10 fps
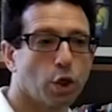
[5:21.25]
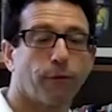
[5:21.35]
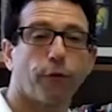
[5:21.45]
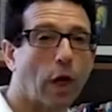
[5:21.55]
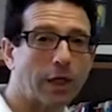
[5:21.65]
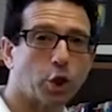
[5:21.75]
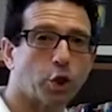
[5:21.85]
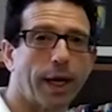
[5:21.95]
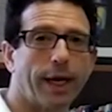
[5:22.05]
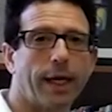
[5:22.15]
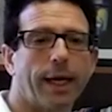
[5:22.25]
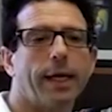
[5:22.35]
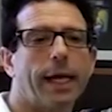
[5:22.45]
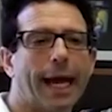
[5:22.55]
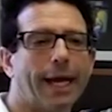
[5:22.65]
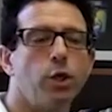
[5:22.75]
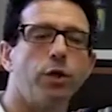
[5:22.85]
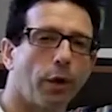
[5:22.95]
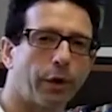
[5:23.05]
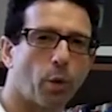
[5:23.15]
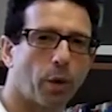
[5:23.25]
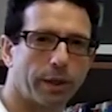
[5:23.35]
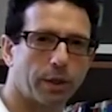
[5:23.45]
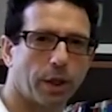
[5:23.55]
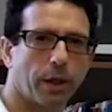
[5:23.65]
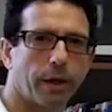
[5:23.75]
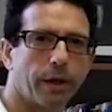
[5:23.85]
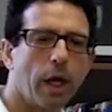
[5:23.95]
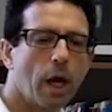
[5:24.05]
frustrated and you don't know where to turn.